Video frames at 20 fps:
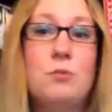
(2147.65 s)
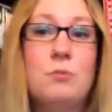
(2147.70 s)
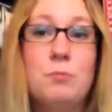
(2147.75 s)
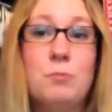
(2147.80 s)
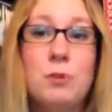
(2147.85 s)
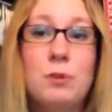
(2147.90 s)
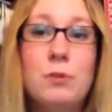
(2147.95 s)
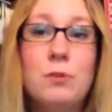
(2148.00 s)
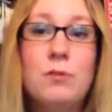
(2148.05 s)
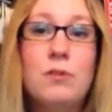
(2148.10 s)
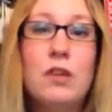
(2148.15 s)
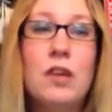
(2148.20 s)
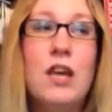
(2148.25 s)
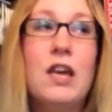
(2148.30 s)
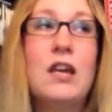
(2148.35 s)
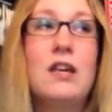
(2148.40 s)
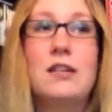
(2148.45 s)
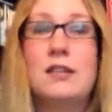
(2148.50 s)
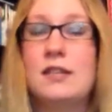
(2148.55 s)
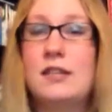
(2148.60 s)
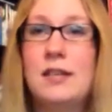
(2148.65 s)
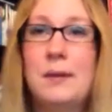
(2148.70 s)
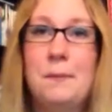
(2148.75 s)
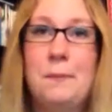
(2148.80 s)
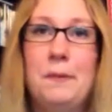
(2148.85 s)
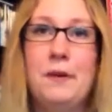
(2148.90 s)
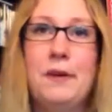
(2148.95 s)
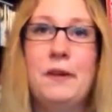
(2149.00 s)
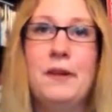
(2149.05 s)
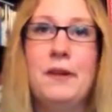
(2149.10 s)
a movie and
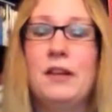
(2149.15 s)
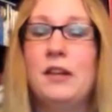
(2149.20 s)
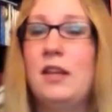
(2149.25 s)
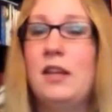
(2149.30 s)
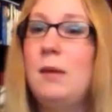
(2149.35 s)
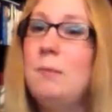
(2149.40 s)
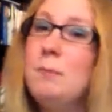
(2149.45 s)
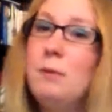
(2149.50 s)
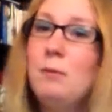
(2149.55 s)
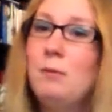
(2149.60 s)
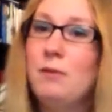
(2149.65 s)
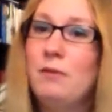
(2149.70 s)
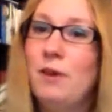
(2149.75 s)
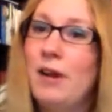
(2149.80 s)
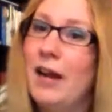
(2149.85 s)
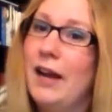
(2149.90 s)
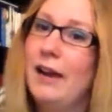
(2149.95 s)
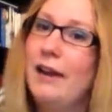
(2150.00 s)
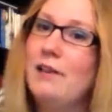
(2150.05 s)
supper and keep them overnight.